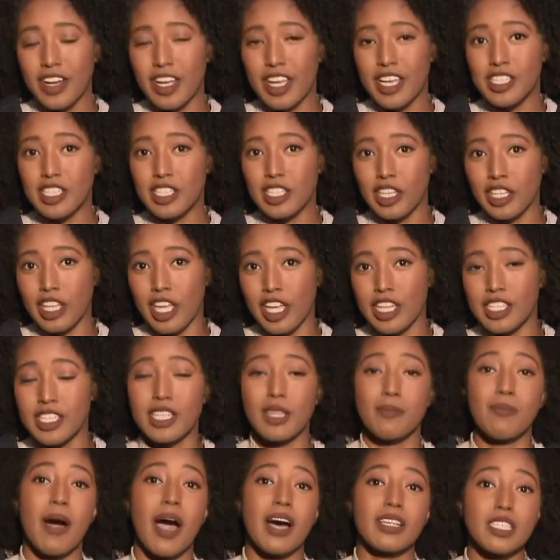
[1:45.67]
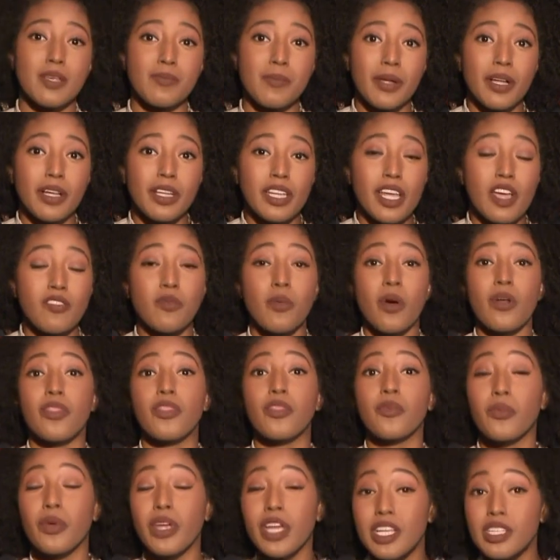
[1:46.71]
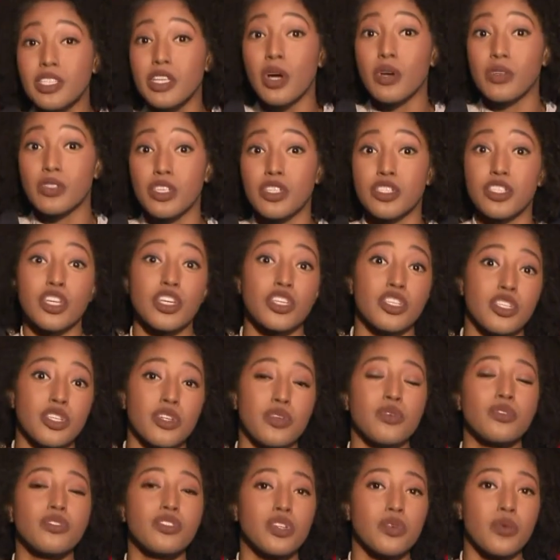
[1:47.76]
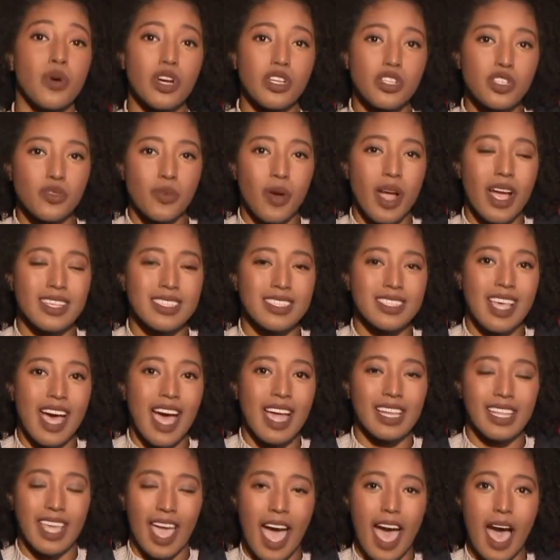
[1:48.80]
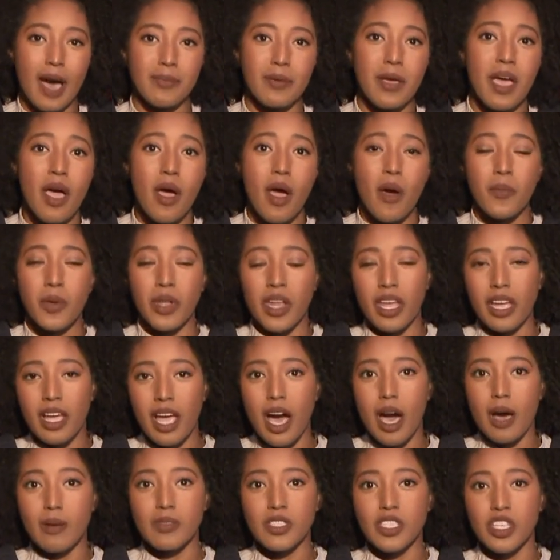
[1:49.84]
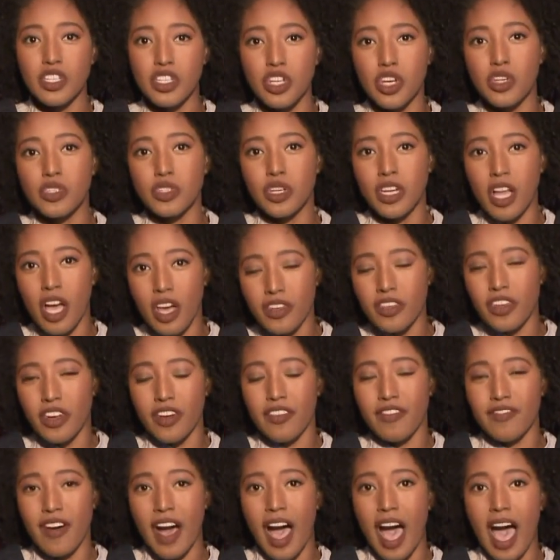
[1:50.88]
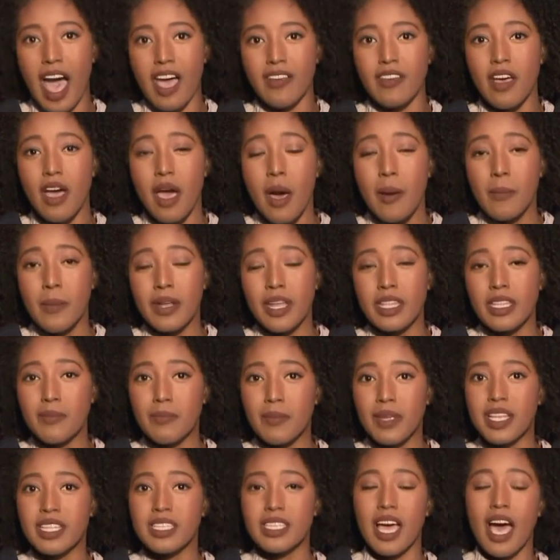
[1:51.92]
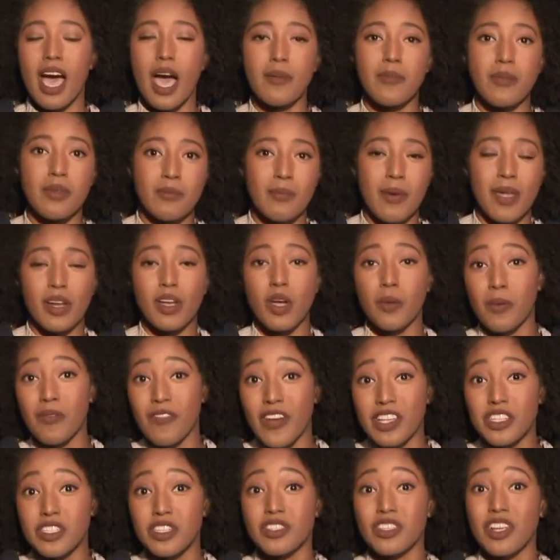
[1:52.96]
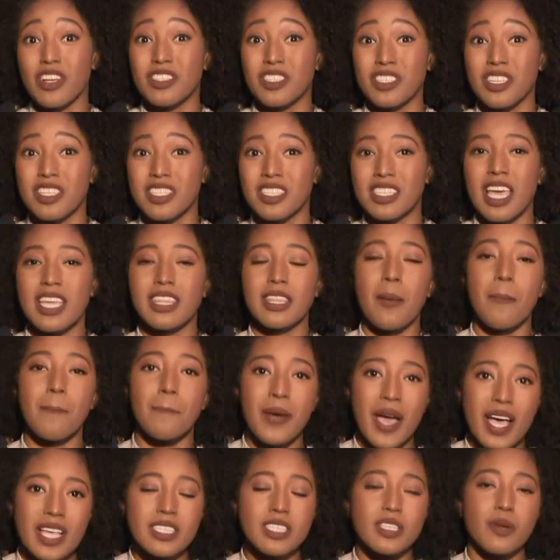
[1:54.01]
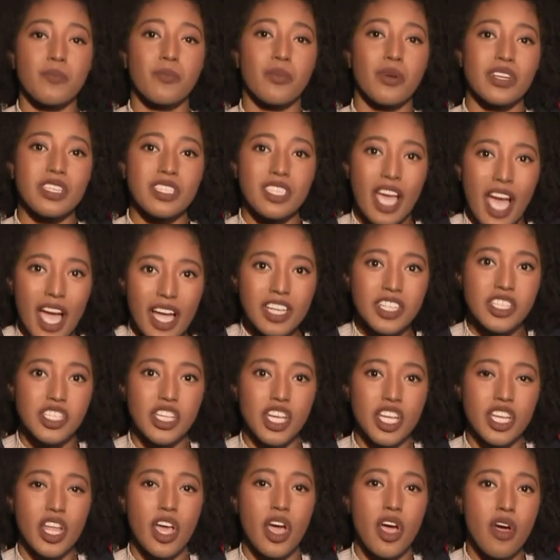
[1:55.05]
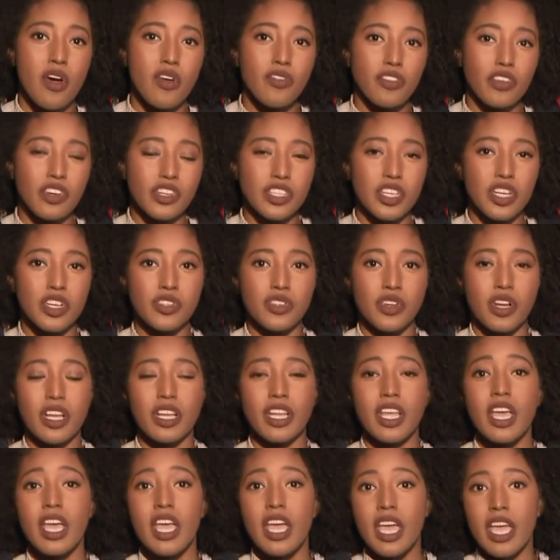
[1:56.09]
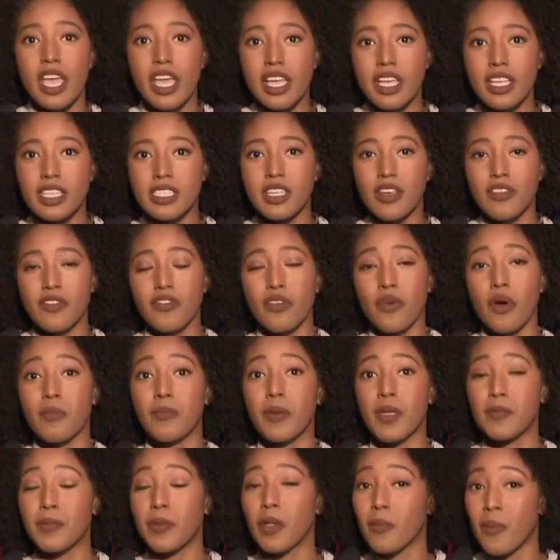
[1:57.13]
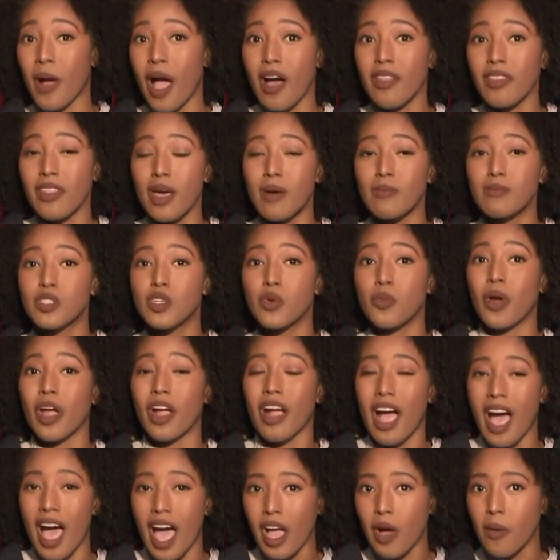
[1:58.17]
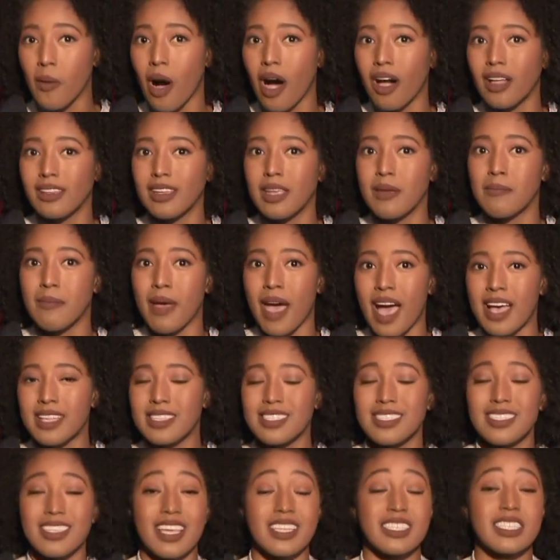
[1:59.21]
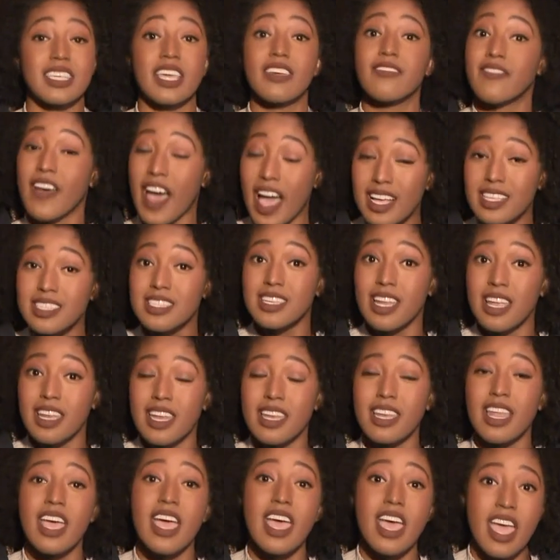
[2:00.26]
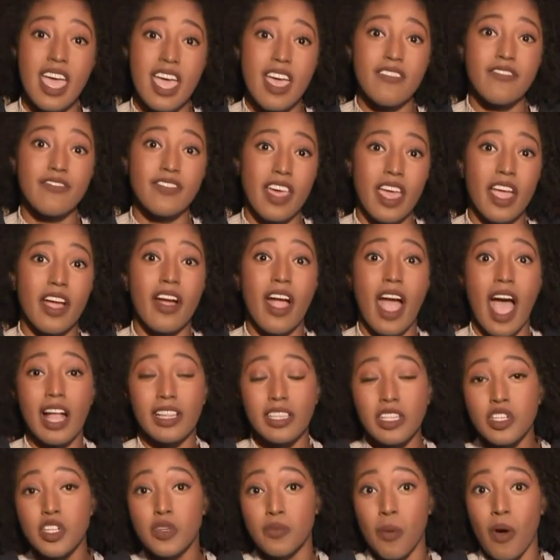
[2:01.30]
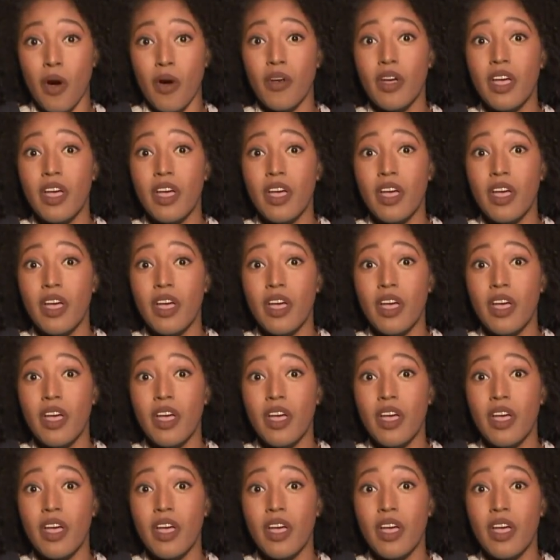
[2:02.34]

is looking into the possibility of what three doses could do to address that gap when it comes to children under five. But in the meantime, medical professionals are still saying the best protection for children is for people around them to wear high quality masks and to get vaccinated if they are eligible.